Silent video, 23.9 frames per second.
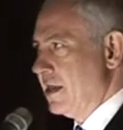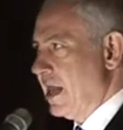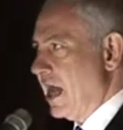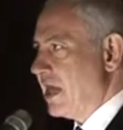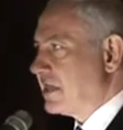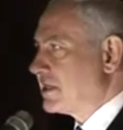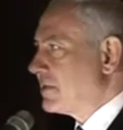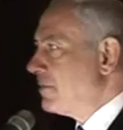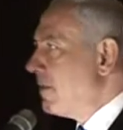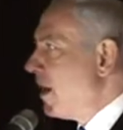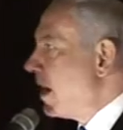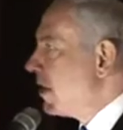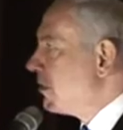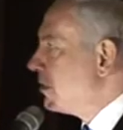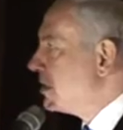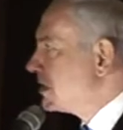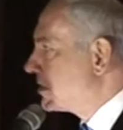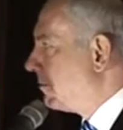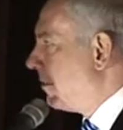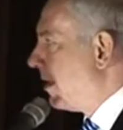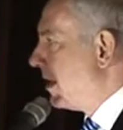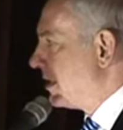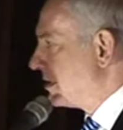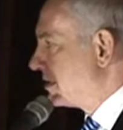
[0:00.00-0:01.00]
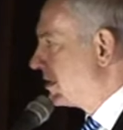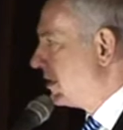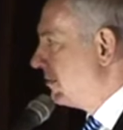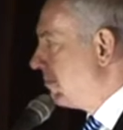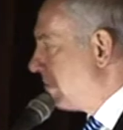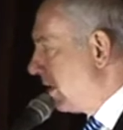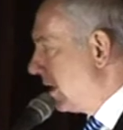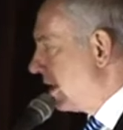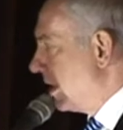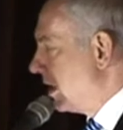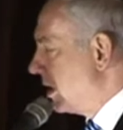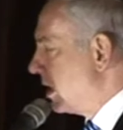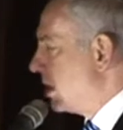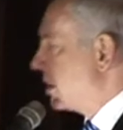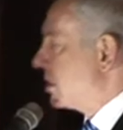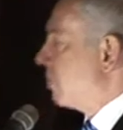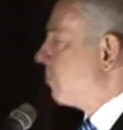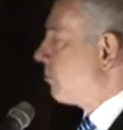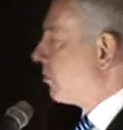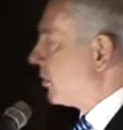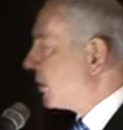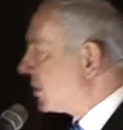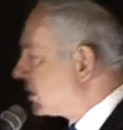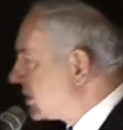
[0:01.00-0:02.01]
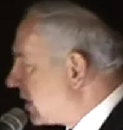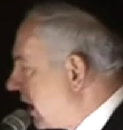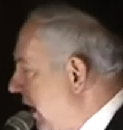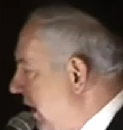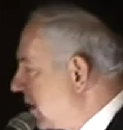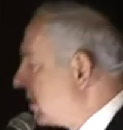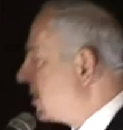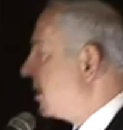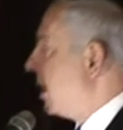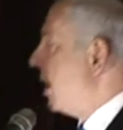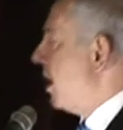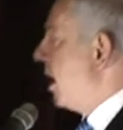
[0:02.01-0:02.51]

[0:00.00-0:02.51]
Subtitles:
That's my responsibility, to protect